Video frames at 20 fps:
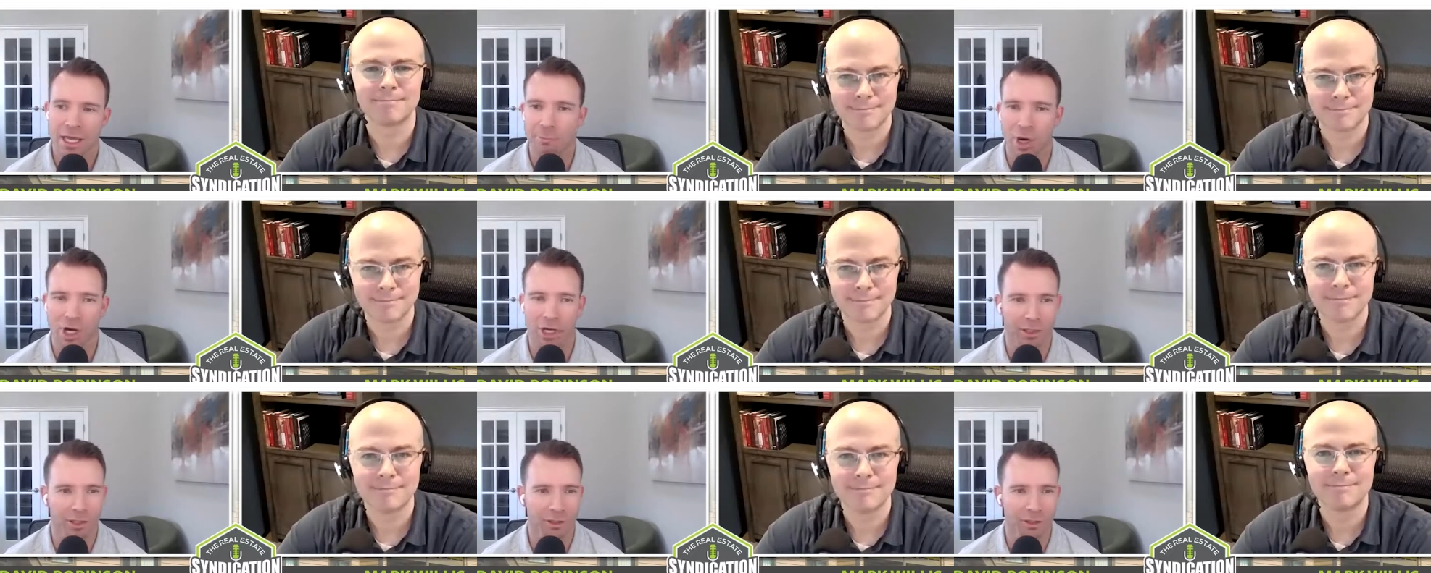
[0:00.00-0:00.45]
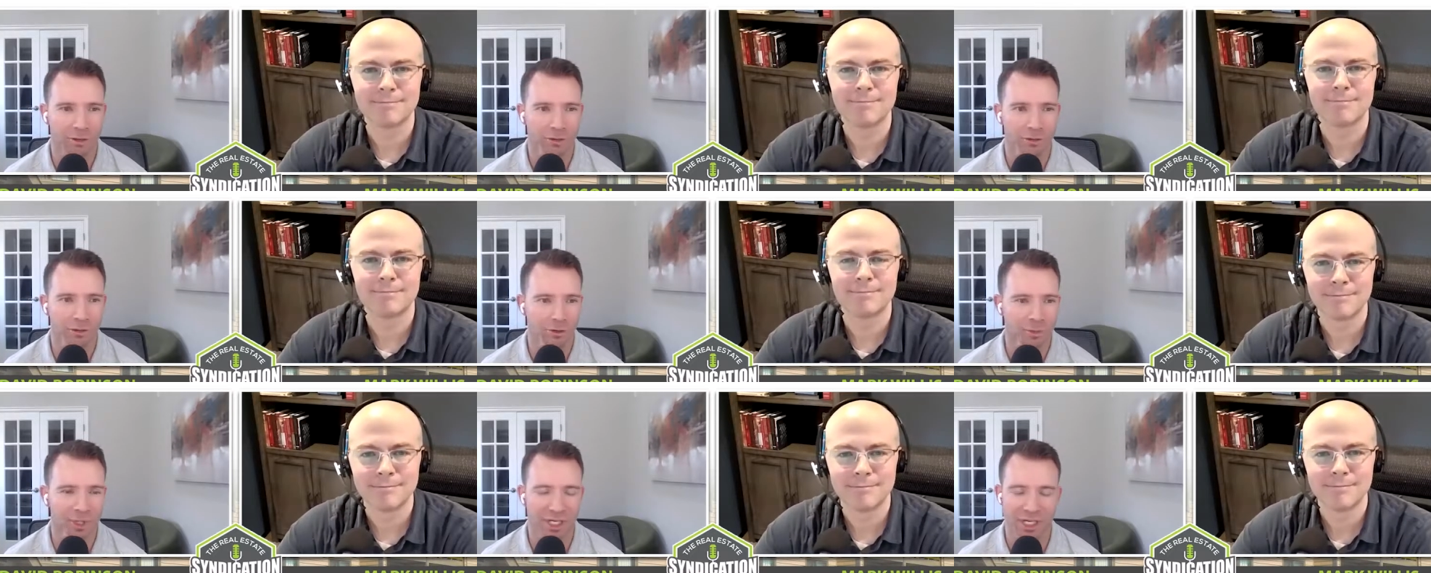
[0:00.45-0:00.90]
Speaker 1: Mark,
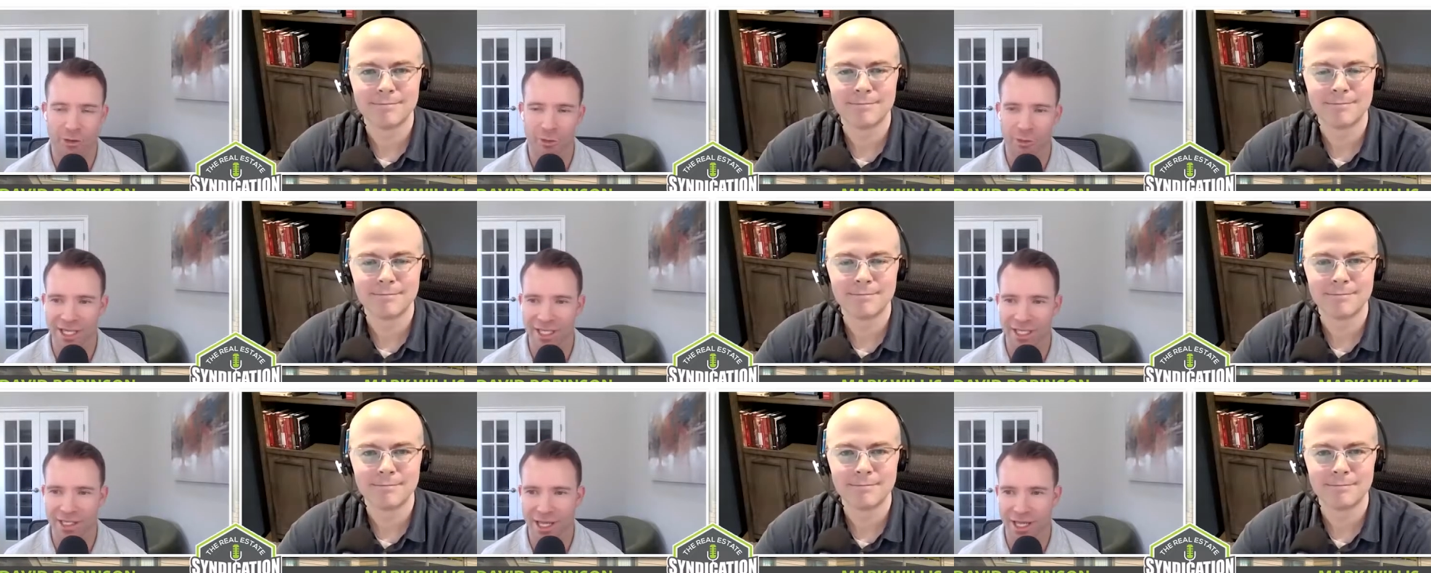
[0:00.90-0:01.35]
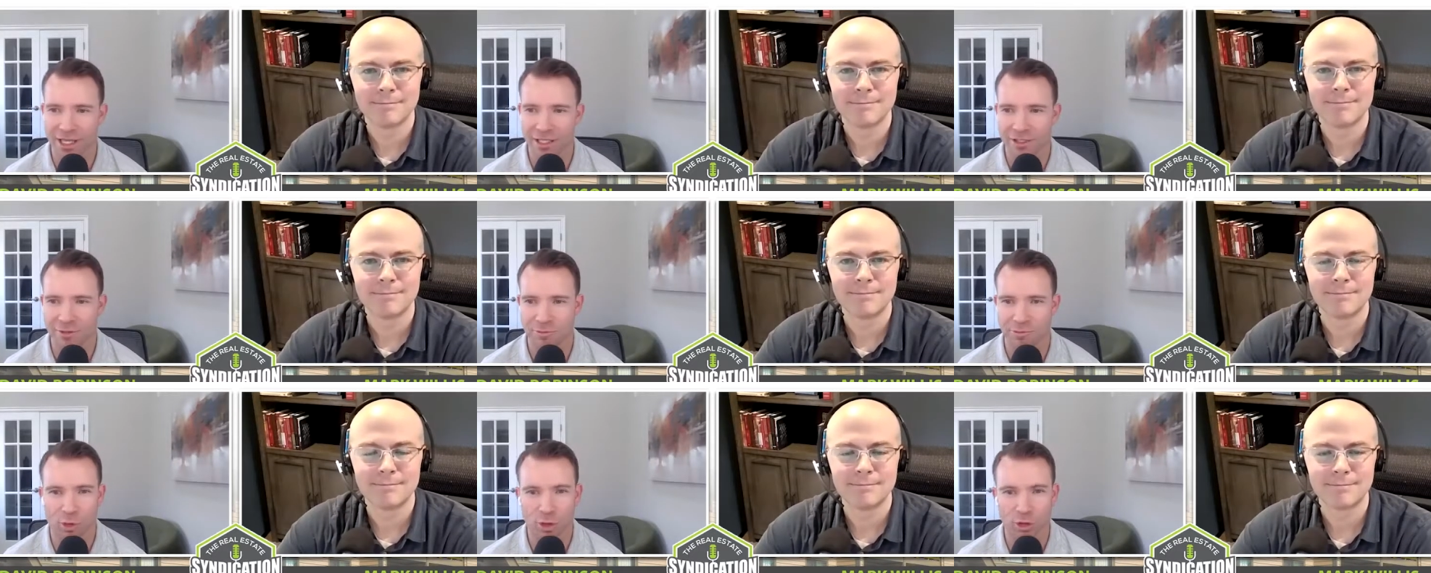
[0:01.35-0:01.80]
you've been a great
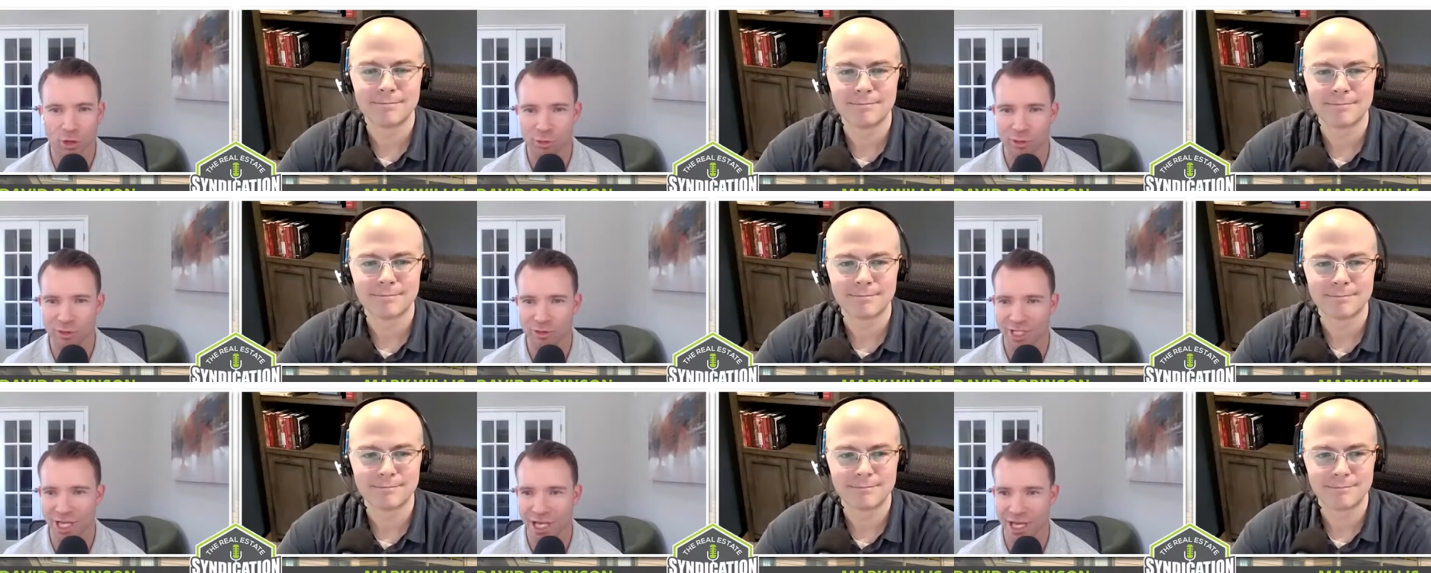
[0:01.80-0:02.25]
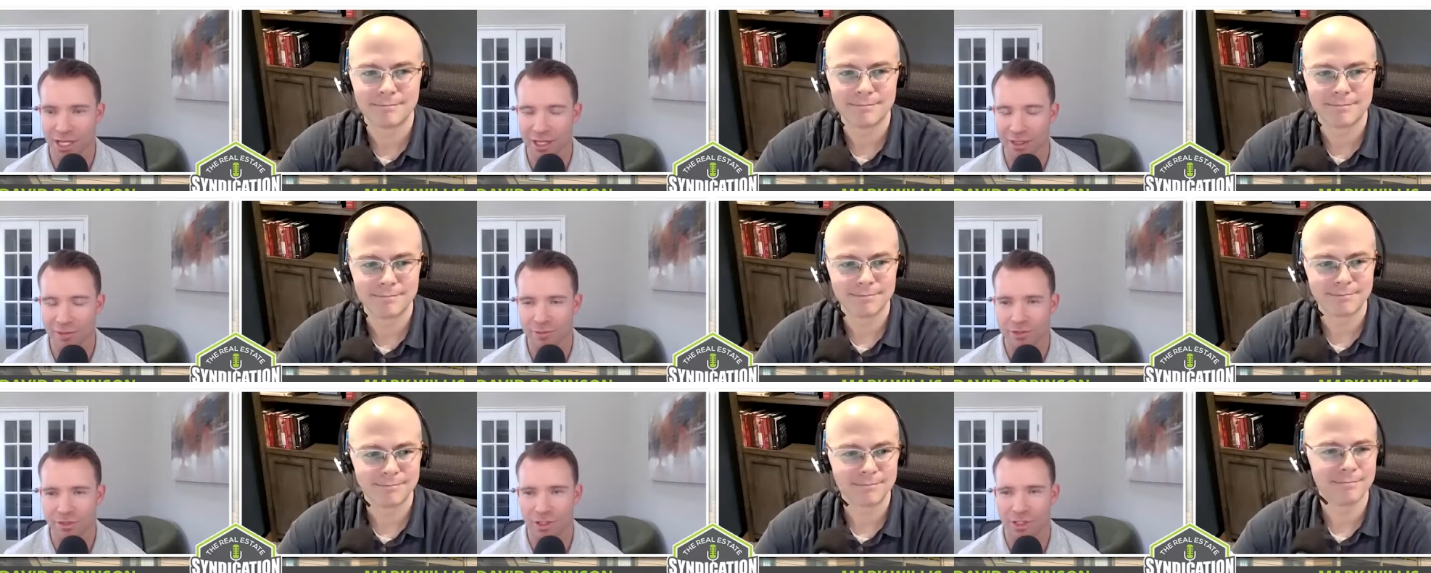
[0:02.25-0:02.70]
guest multiple
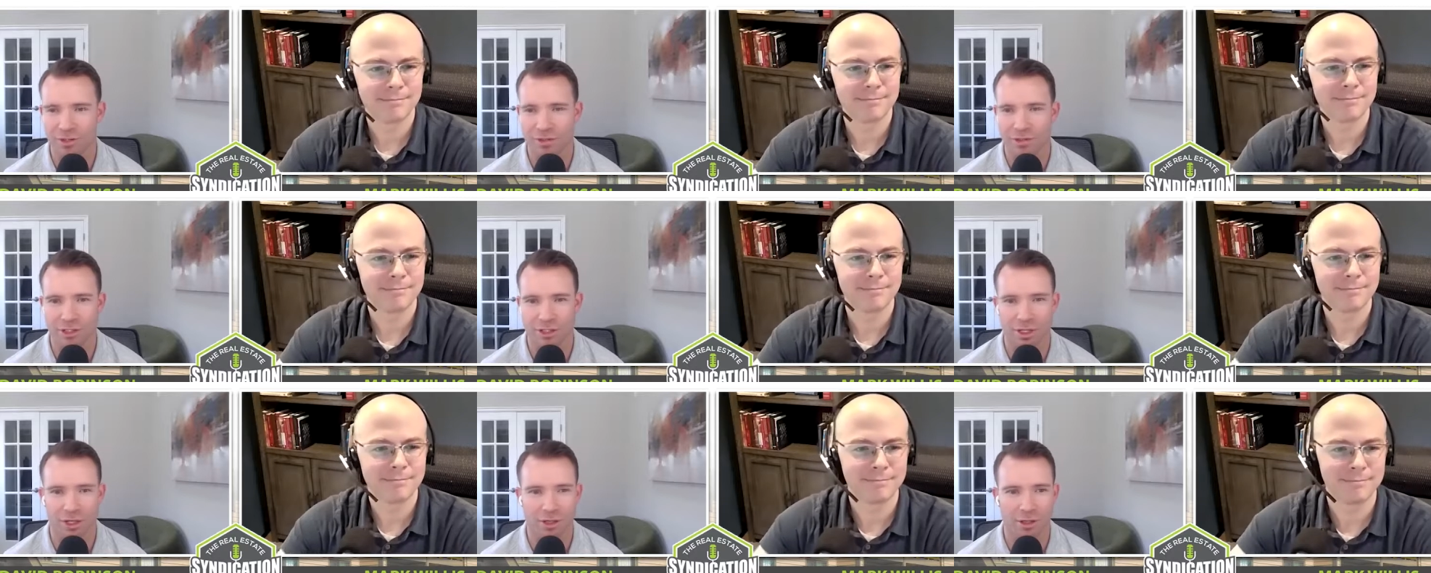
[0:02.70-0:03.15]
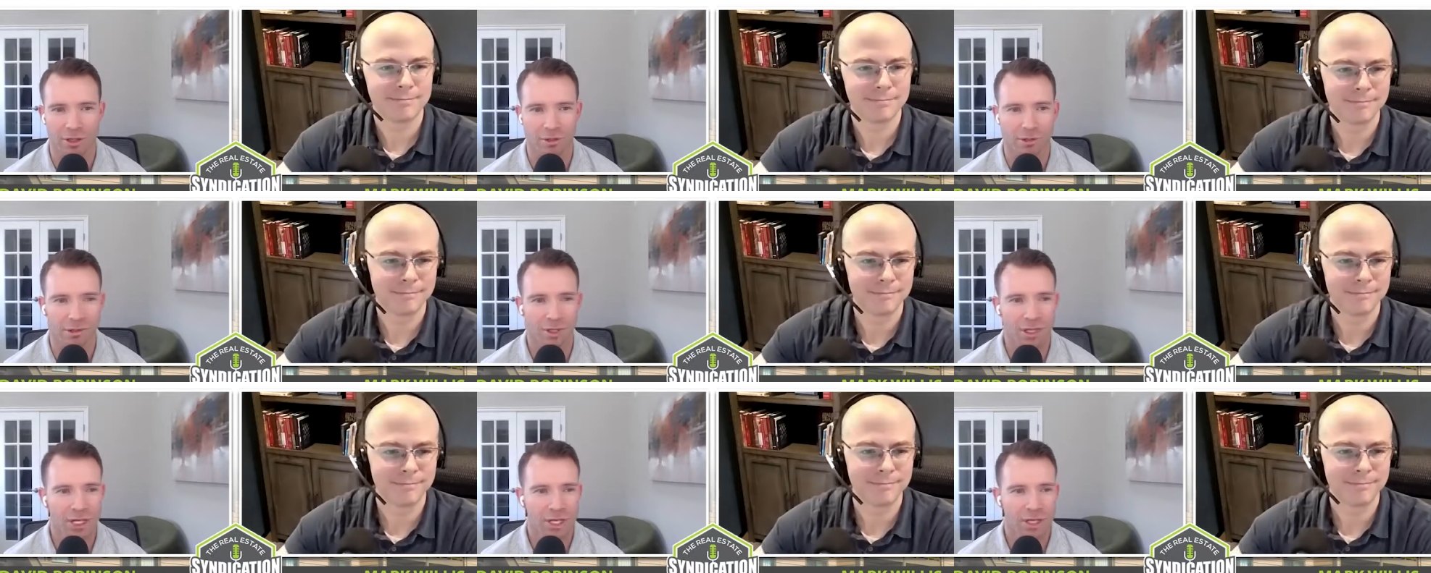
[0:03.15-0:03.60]
times on the
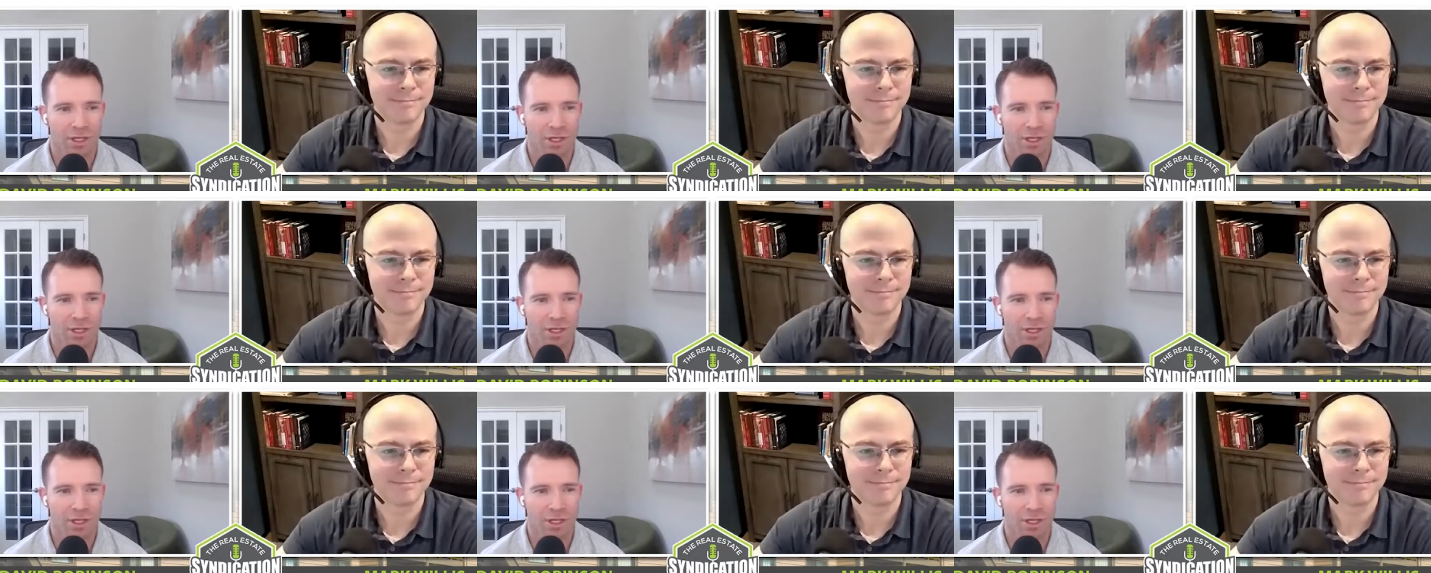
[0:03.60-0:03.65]
show.